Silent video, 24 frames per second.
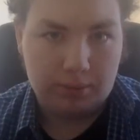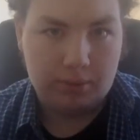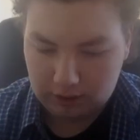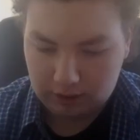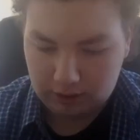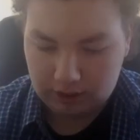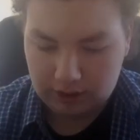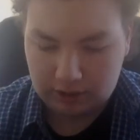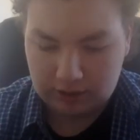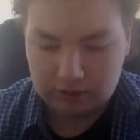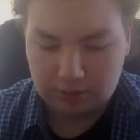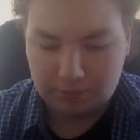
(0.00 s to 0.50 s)

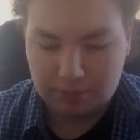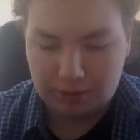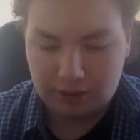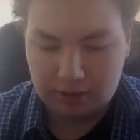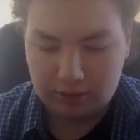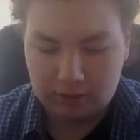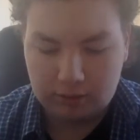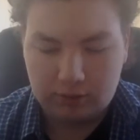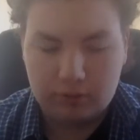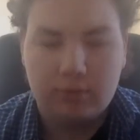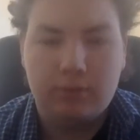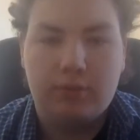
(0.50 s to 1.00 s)
There's
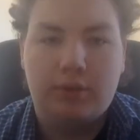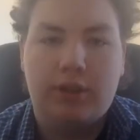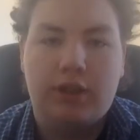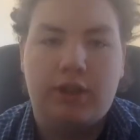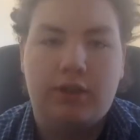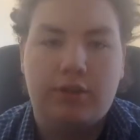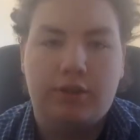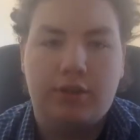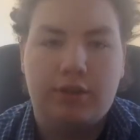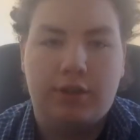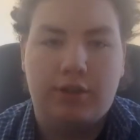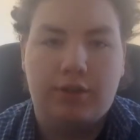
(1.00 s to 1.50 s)
about
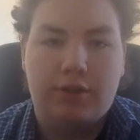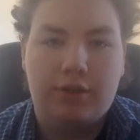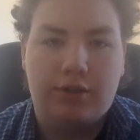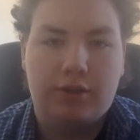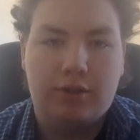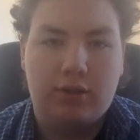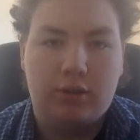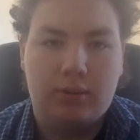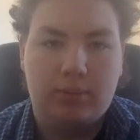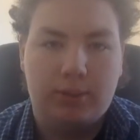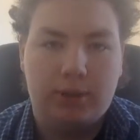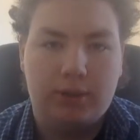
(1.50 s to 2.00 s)
2,000, I think,
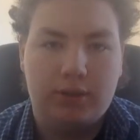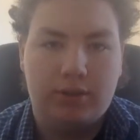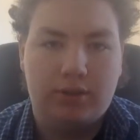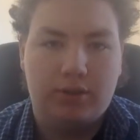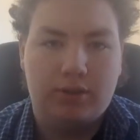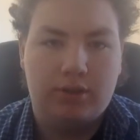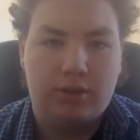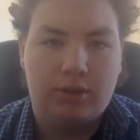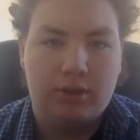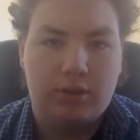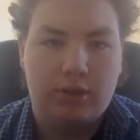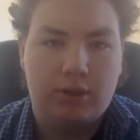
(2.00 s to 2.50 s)

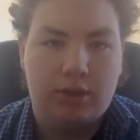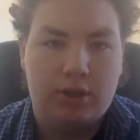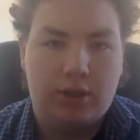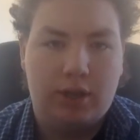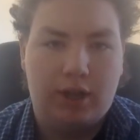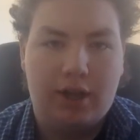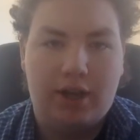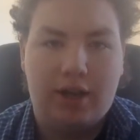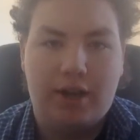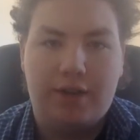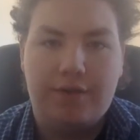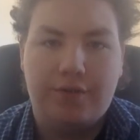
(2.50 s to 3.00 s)
comments.
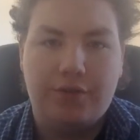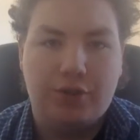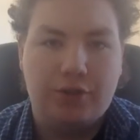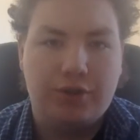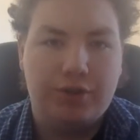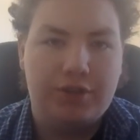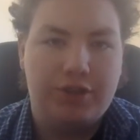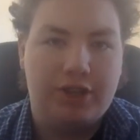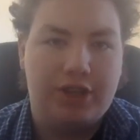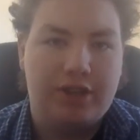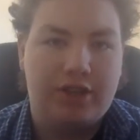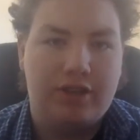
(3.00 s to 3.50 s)
And I've got to
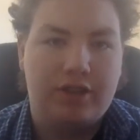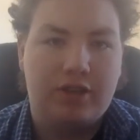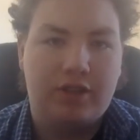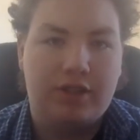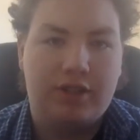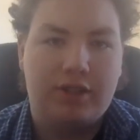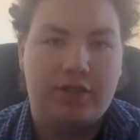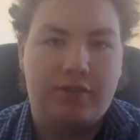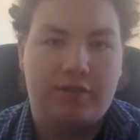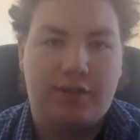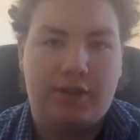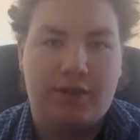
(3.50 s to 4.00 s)
say that at
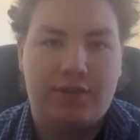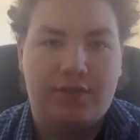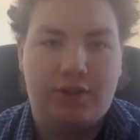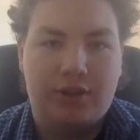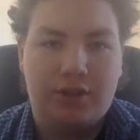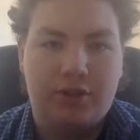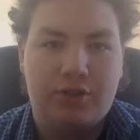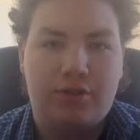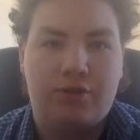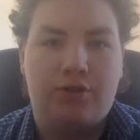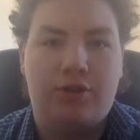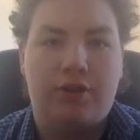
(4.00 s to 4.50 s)
least
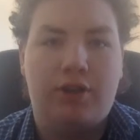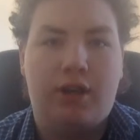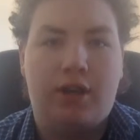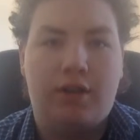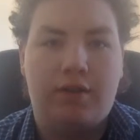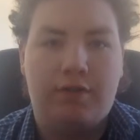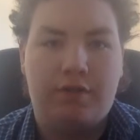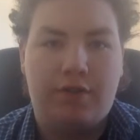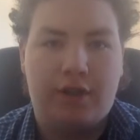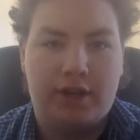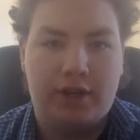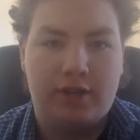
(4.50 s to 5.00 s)
500 are
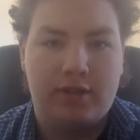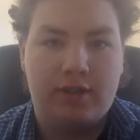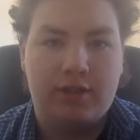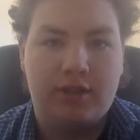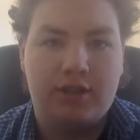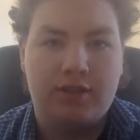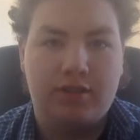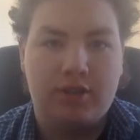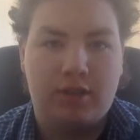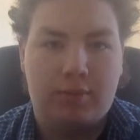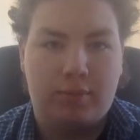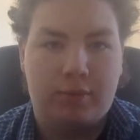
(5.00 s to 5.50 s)
finally
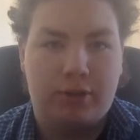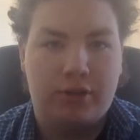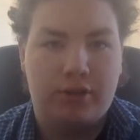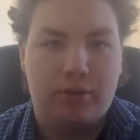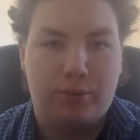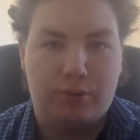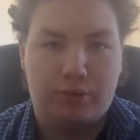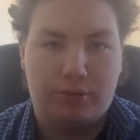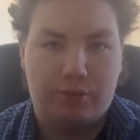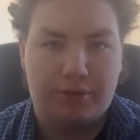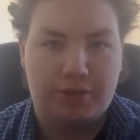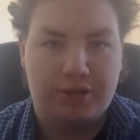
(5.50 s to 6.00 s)
someone who
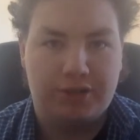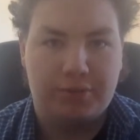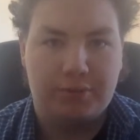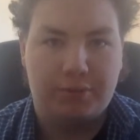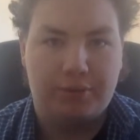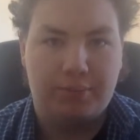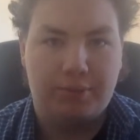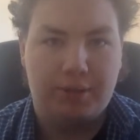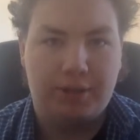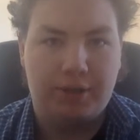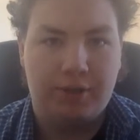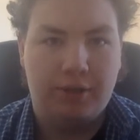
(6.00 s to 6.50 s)
agrees
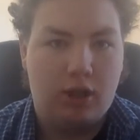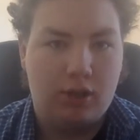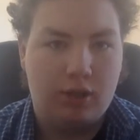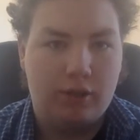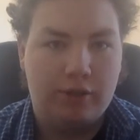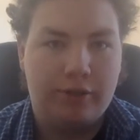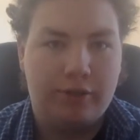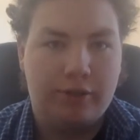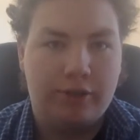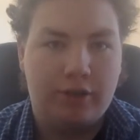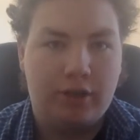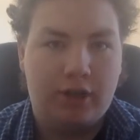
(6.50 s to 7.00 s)
with me. A
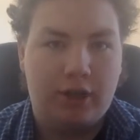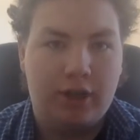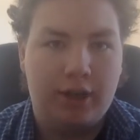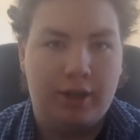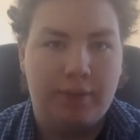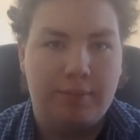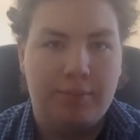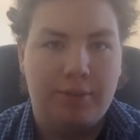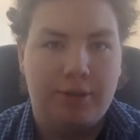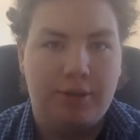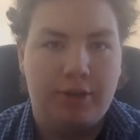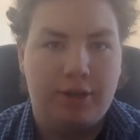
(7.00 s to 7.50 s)
lot of the
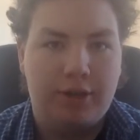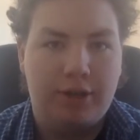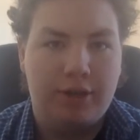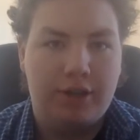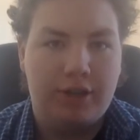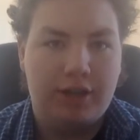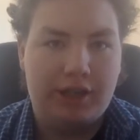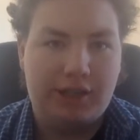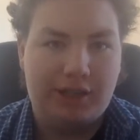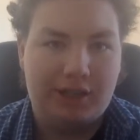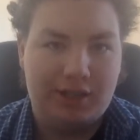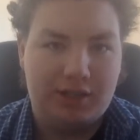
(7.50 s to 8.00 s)
time,
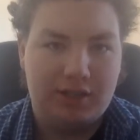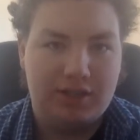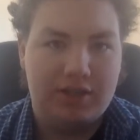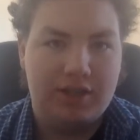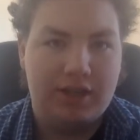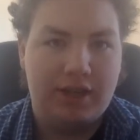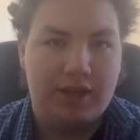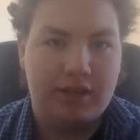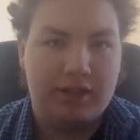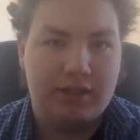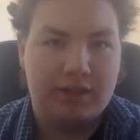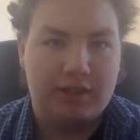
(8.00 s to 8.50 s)
it is
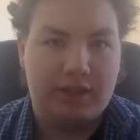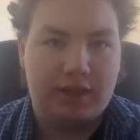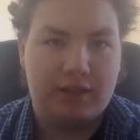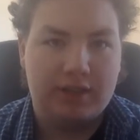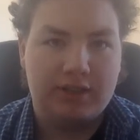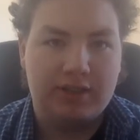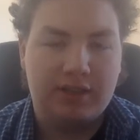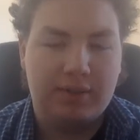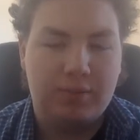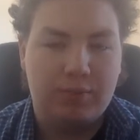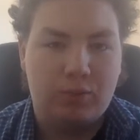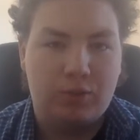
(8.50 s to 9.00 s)
that exact
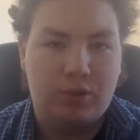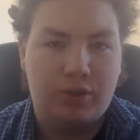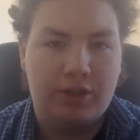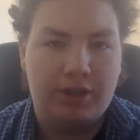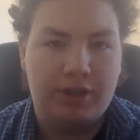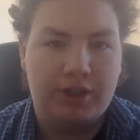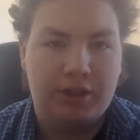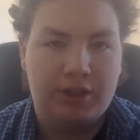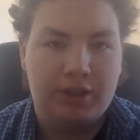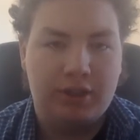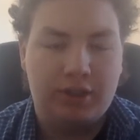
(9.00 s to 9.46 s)
same wording.